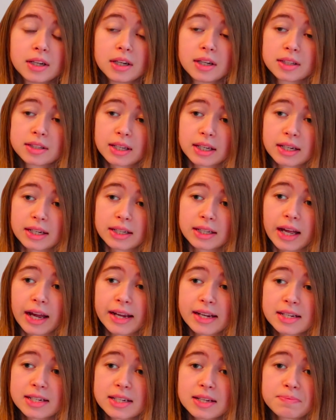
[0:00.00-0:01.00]
that I
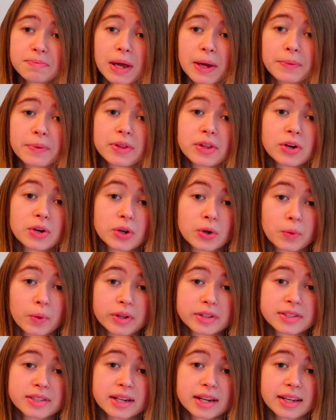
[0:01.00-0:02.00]
liked, and maybe the new
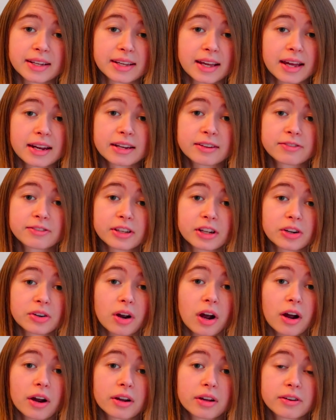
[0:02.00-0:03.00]
ones that I get if
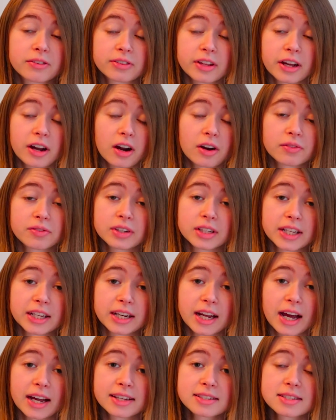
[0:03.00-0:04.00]
they are really
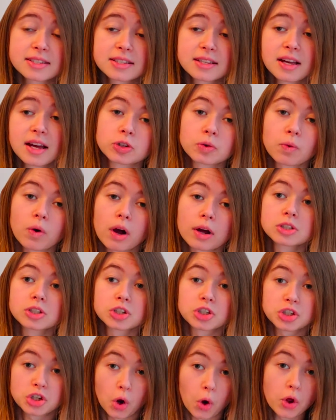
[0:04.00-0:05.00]
nice. If I want to
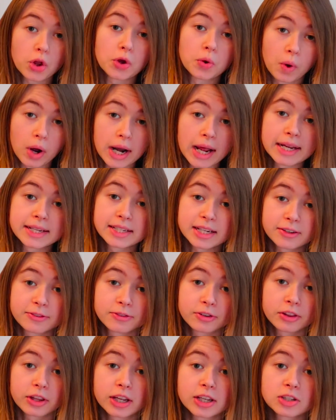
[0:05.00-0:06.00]
show you what I did
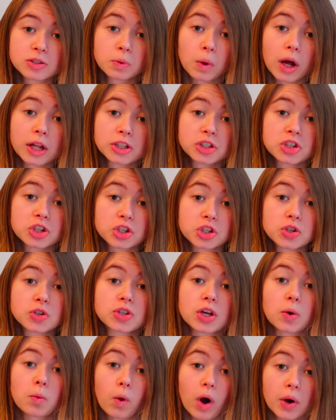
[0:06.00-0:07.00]
for these ones, just
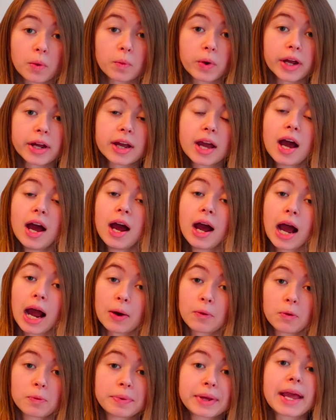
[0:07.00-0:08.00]
using one wig, I
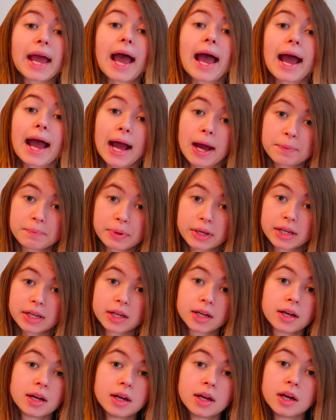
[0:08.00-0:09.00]
will be
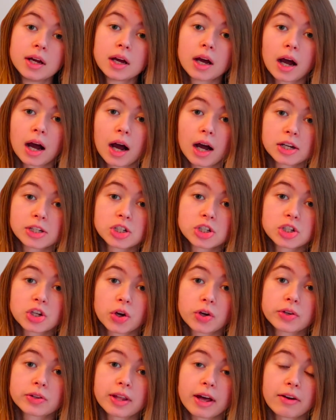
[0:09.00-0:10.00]
happy to show
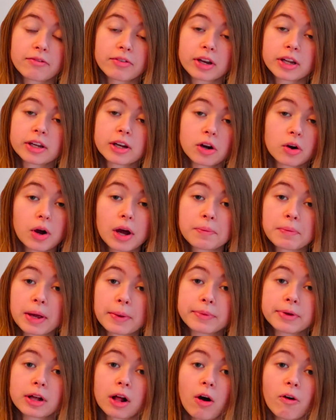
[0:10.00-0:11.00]
you that video, and
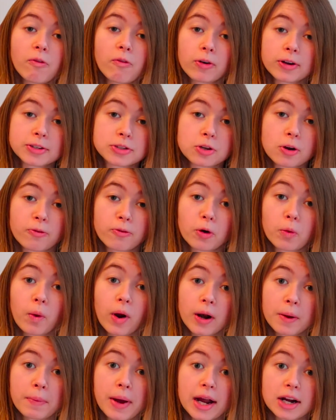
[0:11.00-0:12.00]
maybe I'll voice over what
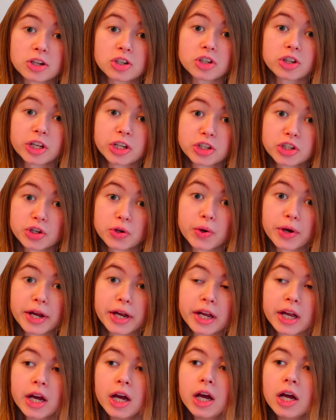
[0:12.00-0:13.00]
I'm actually doing,